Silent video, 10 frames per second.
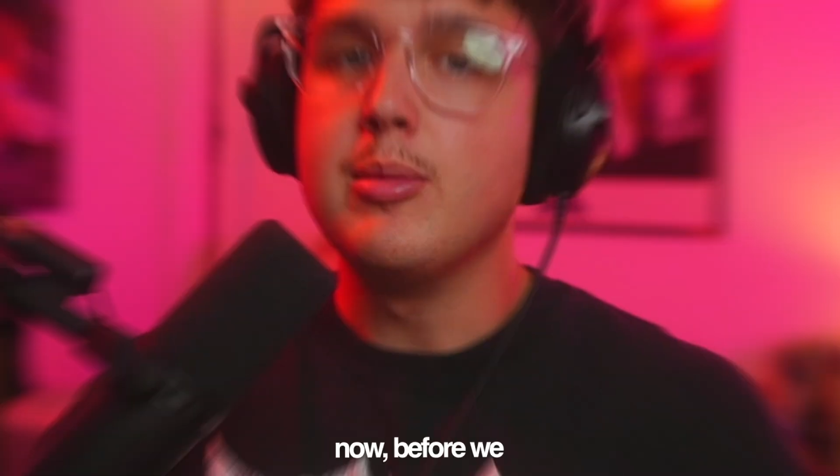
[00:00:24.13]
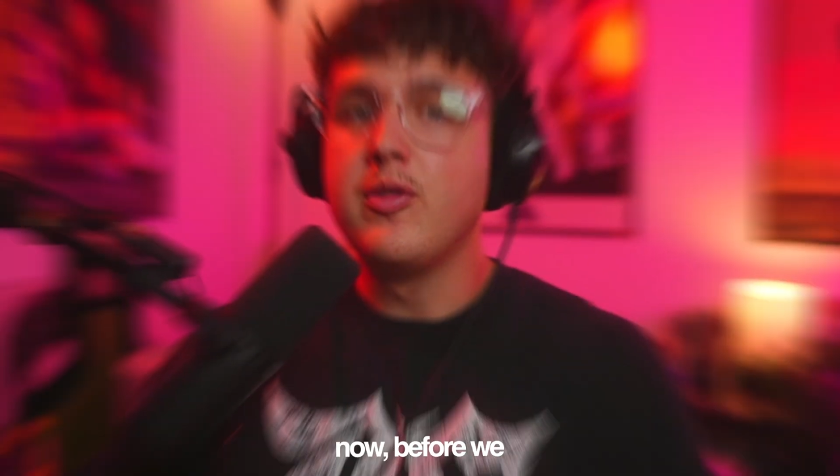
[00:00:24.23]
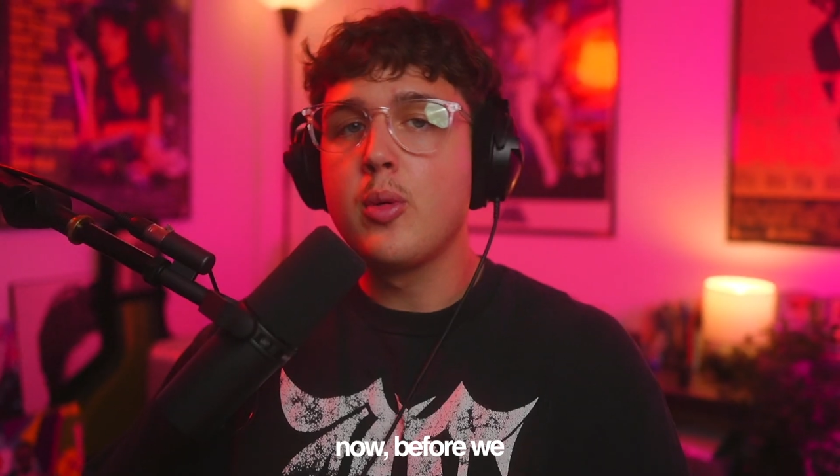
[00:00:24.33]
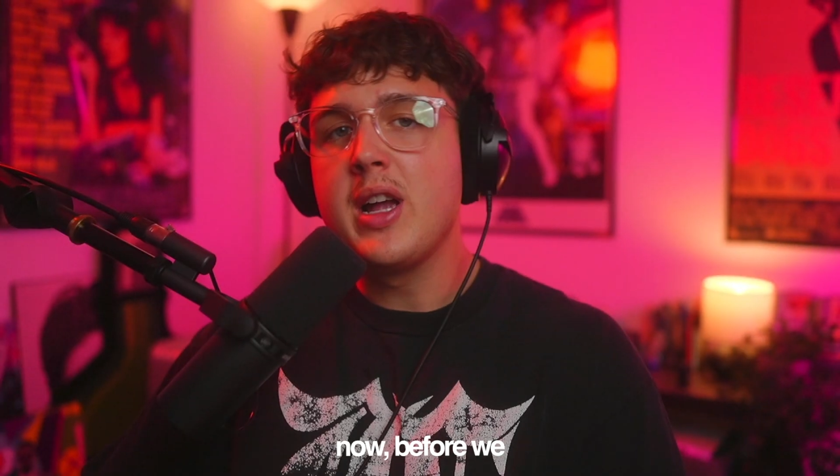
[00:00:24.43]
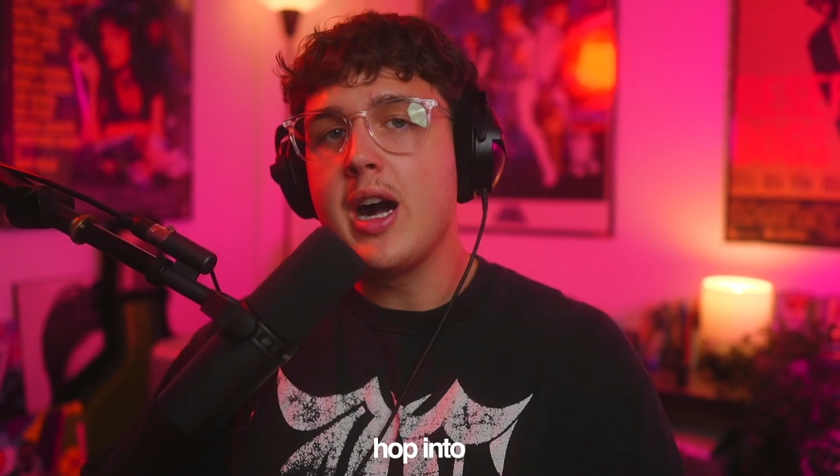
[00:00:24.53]
Now,
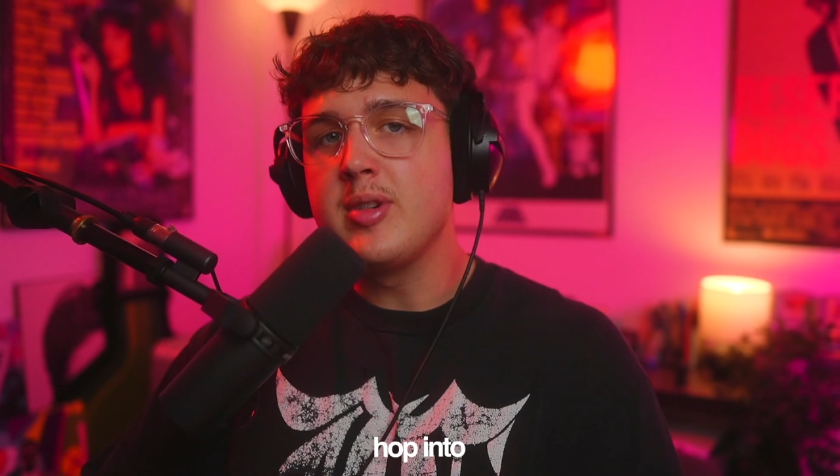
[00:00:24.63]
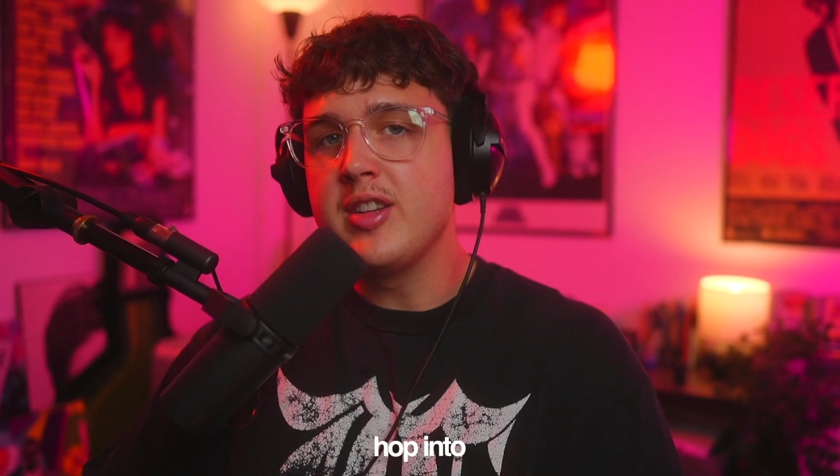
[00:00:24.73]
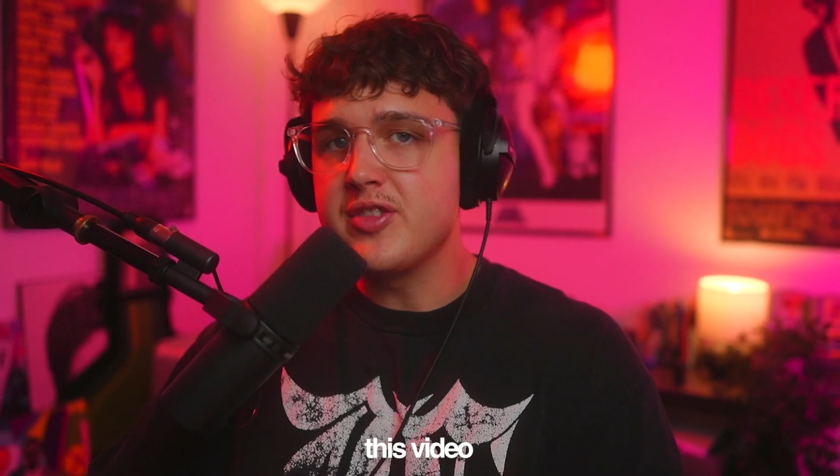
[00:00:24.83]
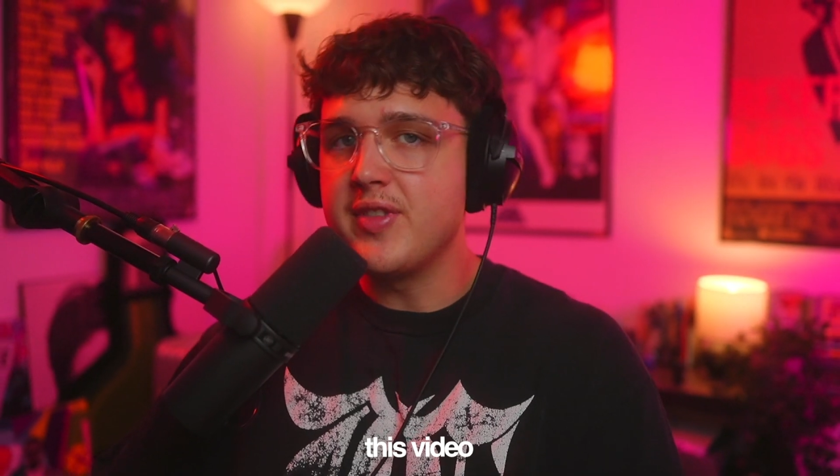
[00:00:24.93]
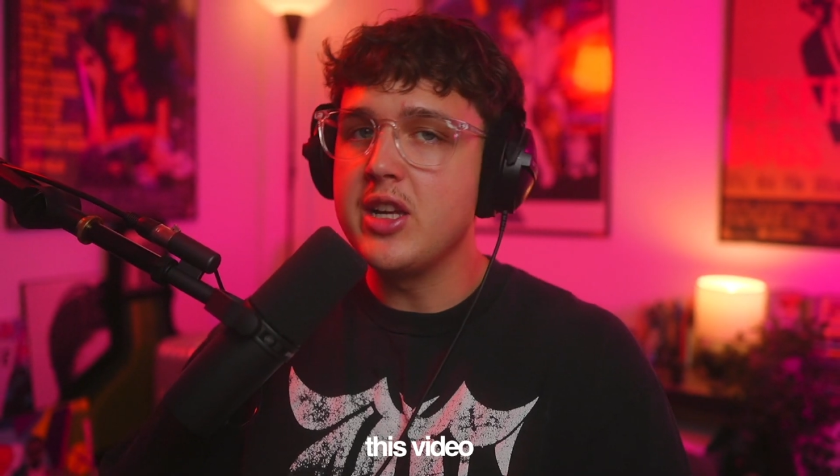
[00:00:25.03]
before we hop
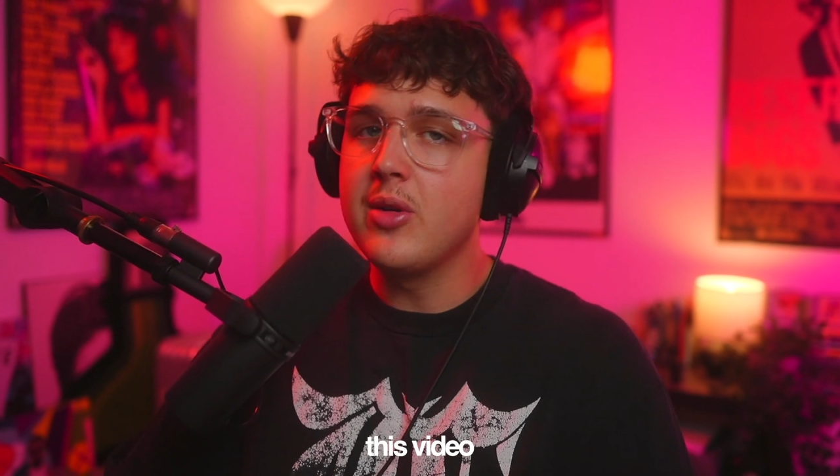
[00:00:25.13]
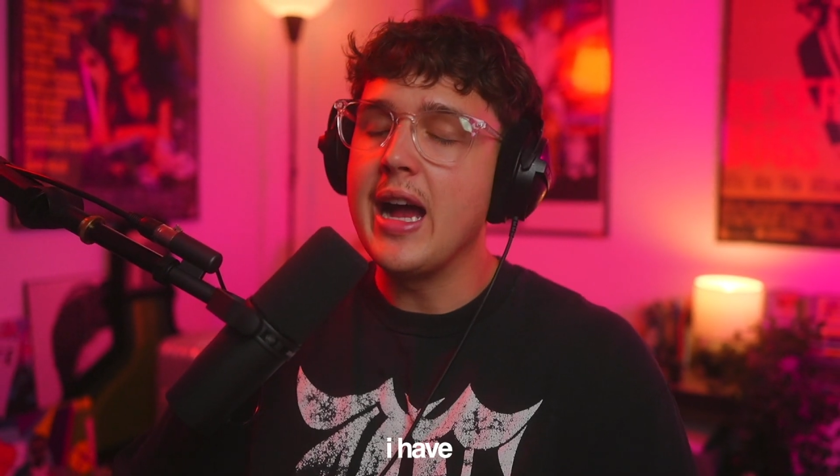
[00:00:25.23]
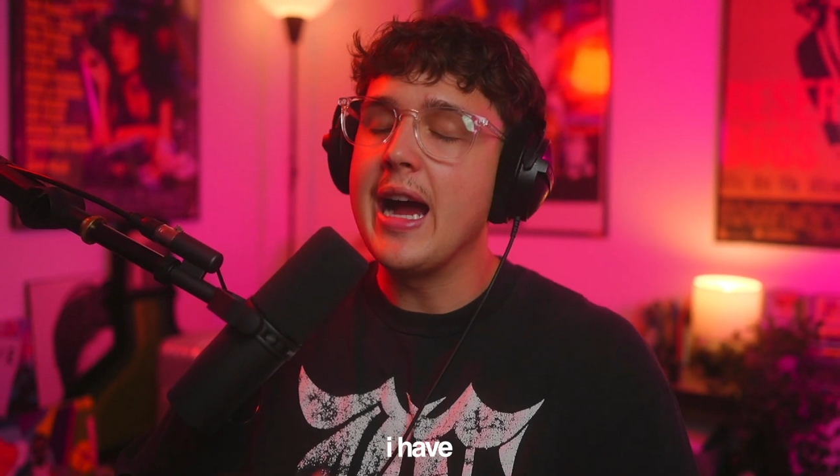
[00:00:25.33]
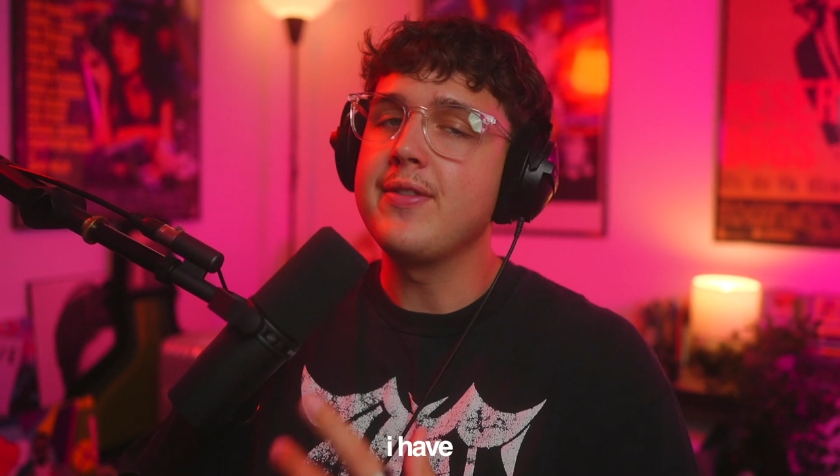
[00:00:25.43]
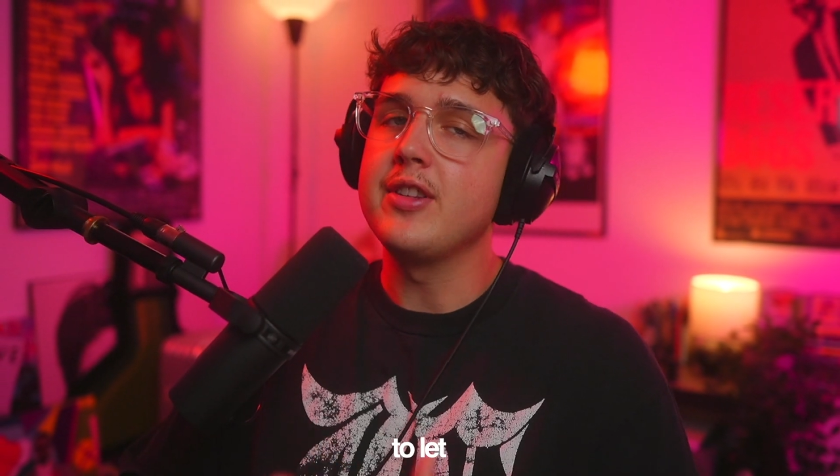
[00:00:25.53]
into this video, I
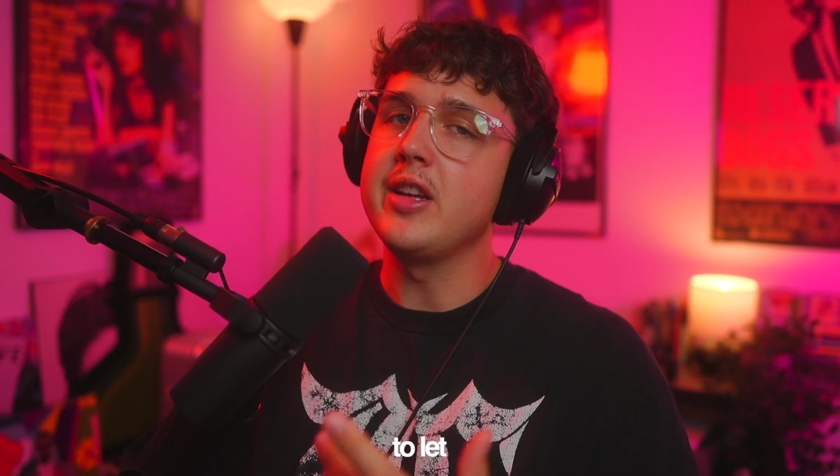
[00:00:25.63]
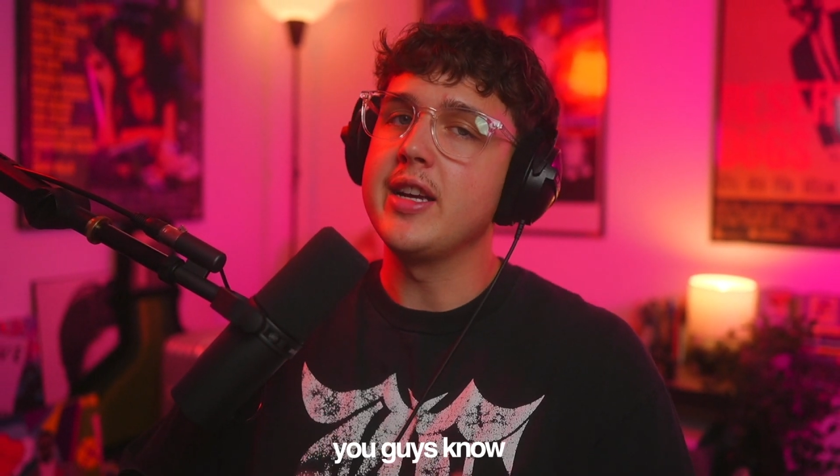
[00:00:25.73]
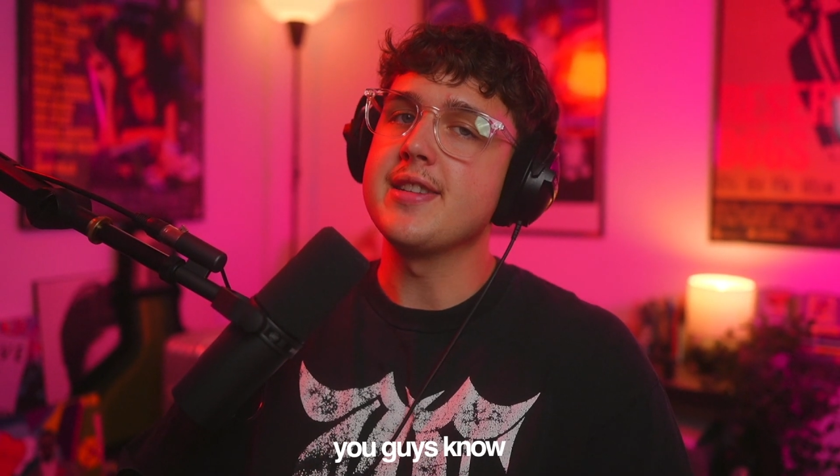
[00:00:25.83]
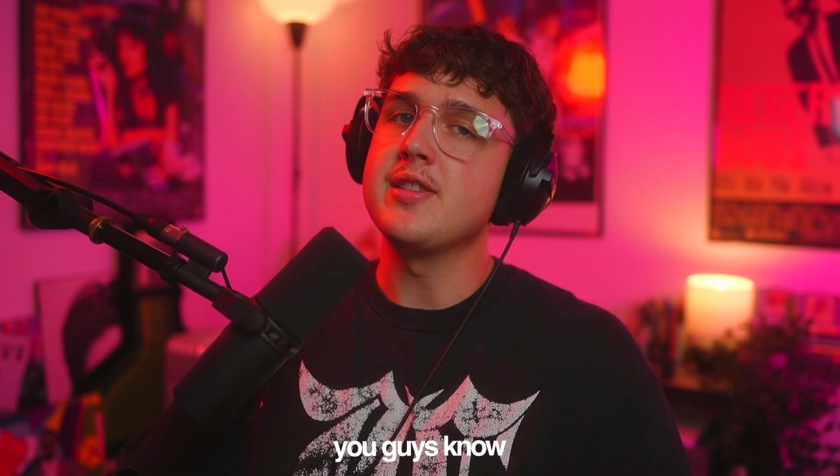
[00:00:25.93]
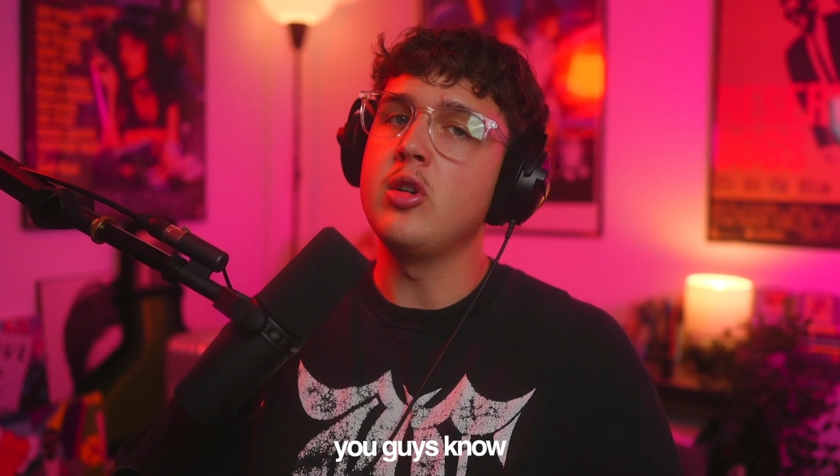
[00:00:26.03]
have to let you
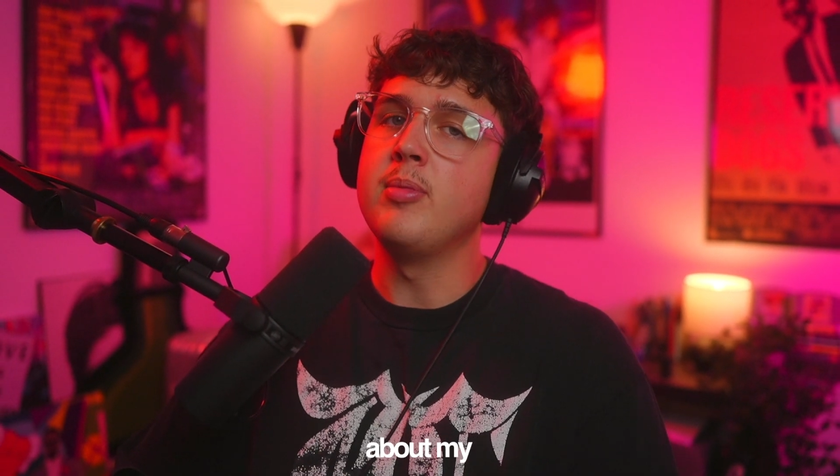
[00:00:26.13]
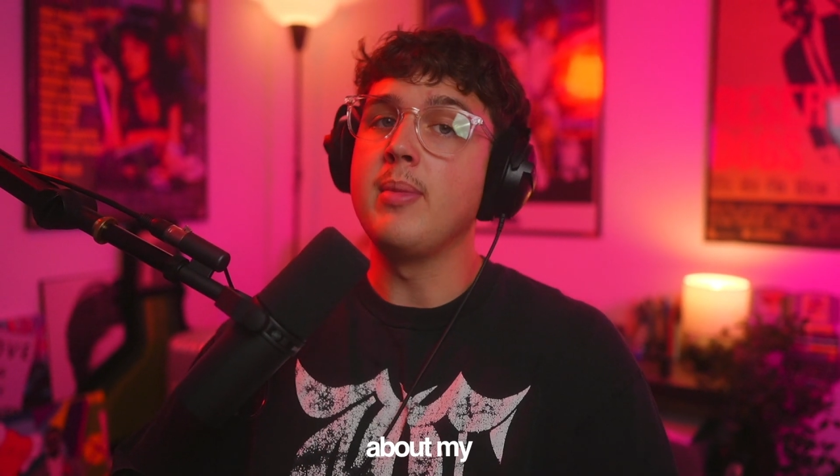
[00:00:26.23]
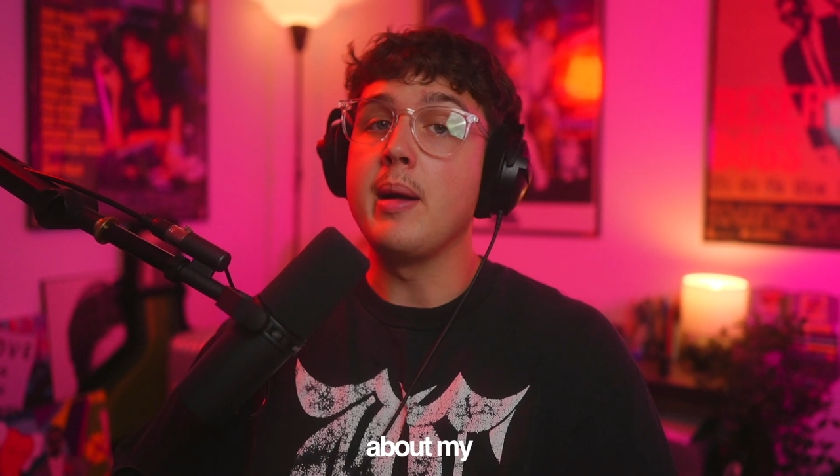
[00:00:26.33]
guys know about